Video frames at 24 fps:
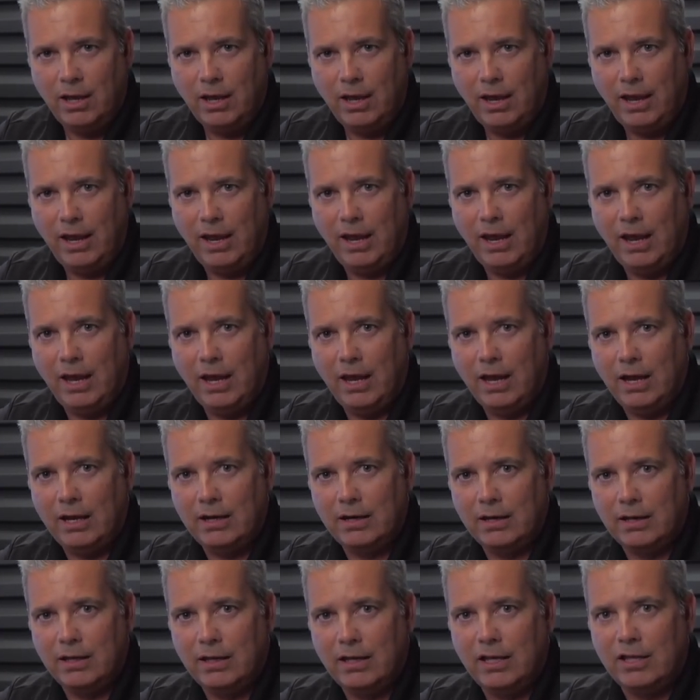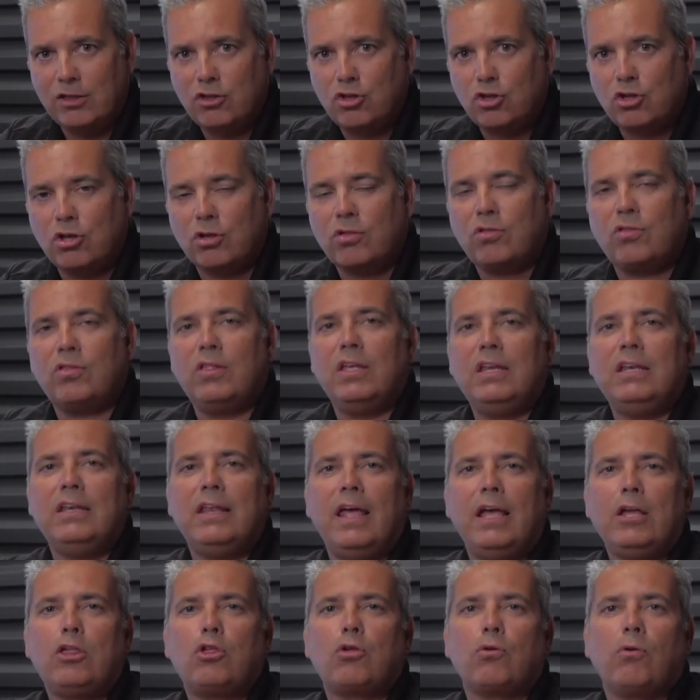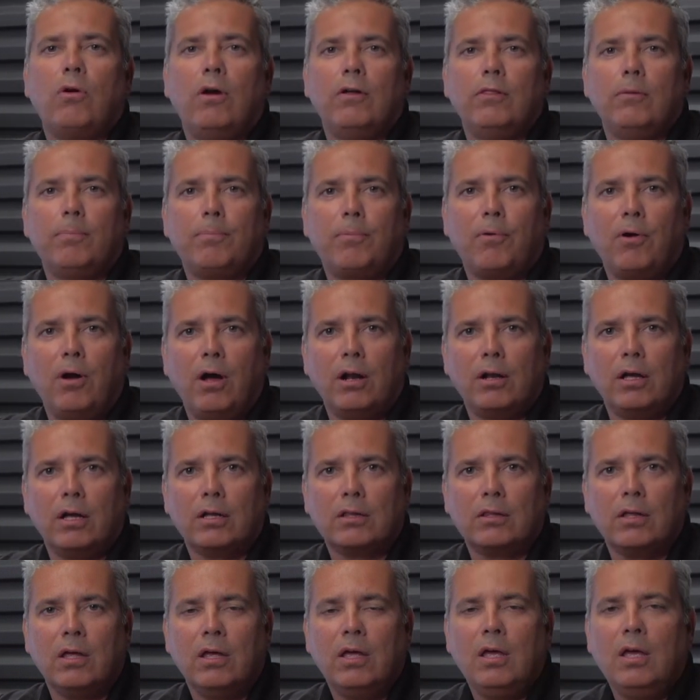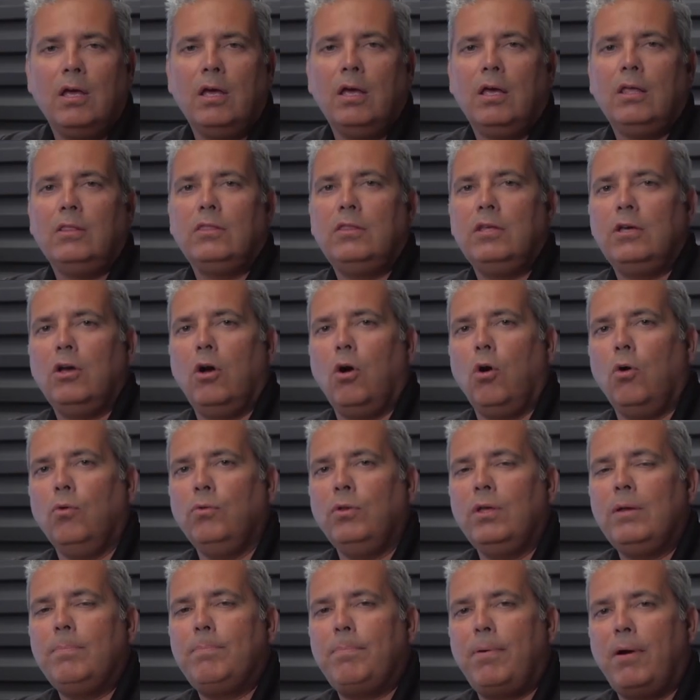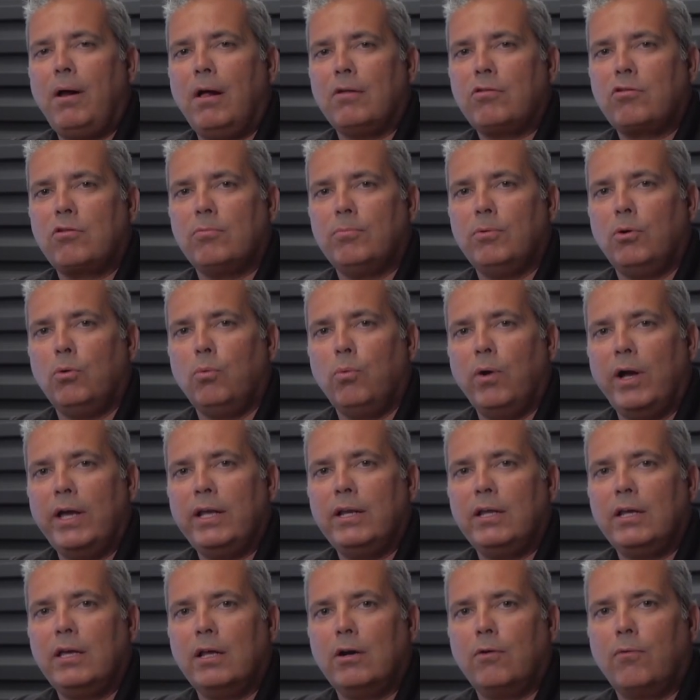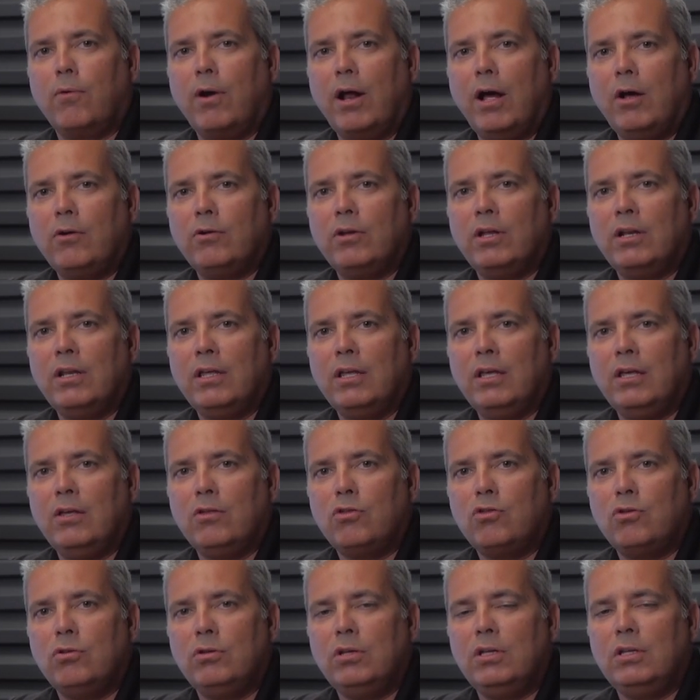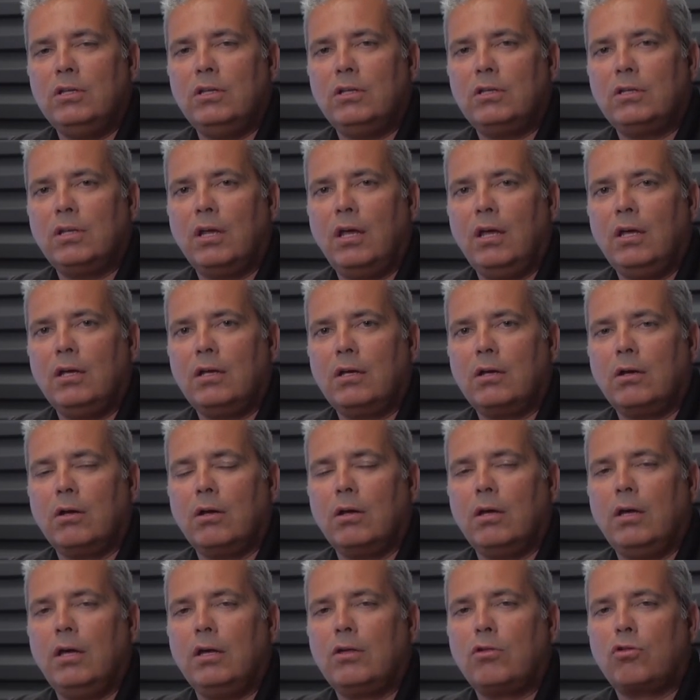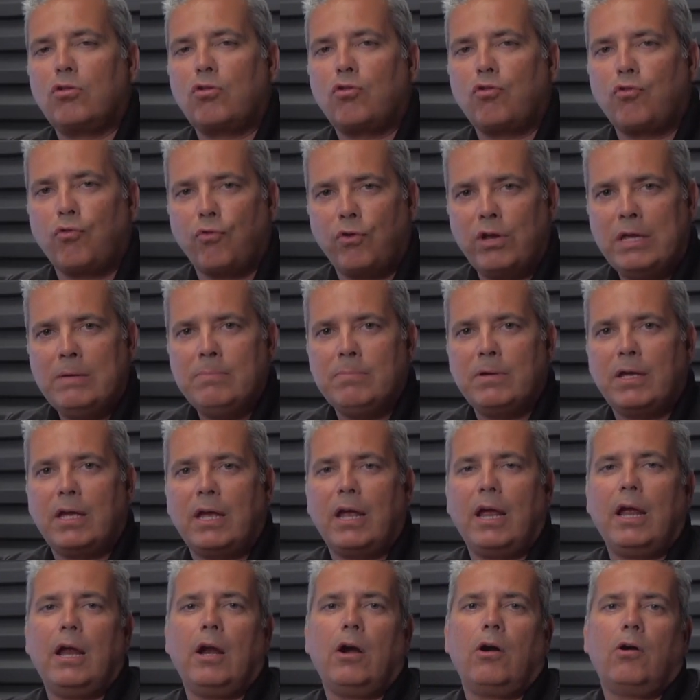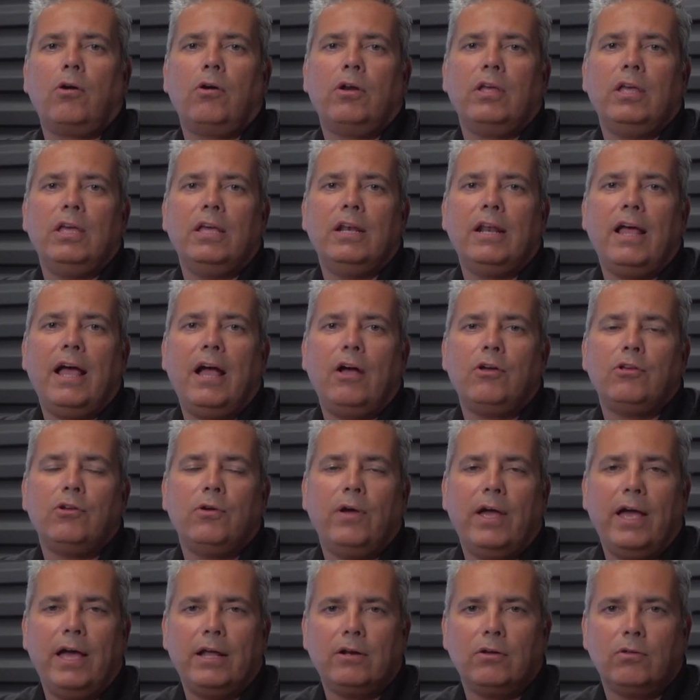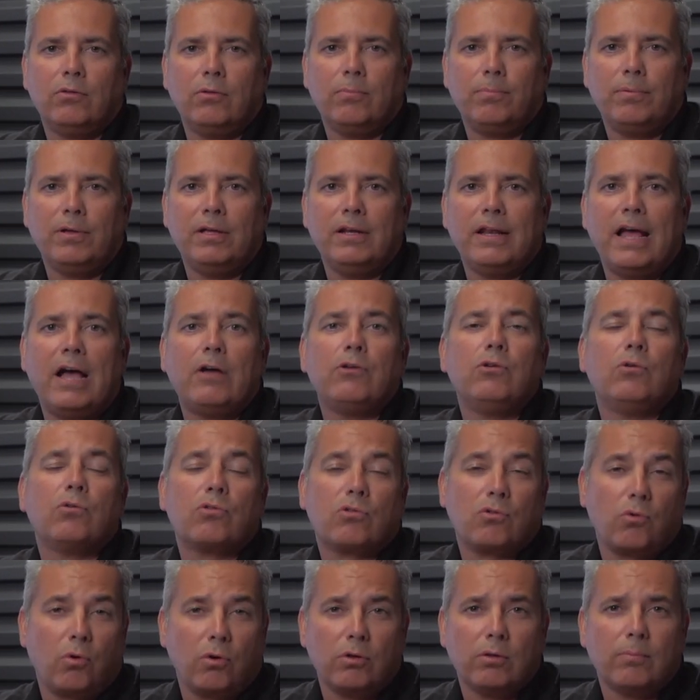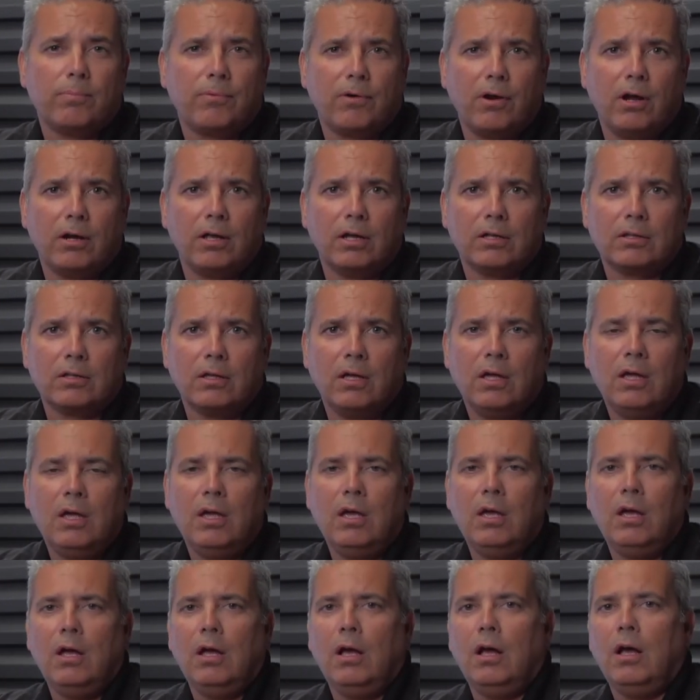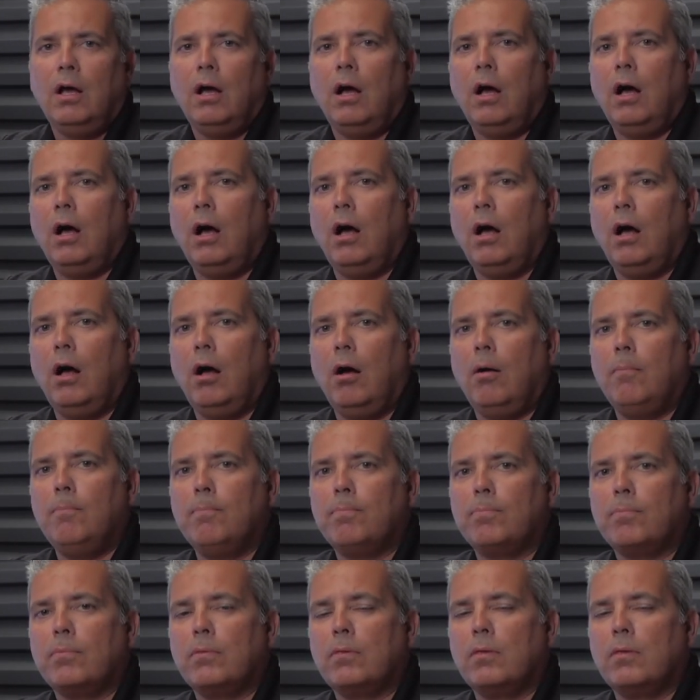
and it's just the nature of the product the only possible way to get around it is you need to take extreme care in how you handle the in how you store the product um,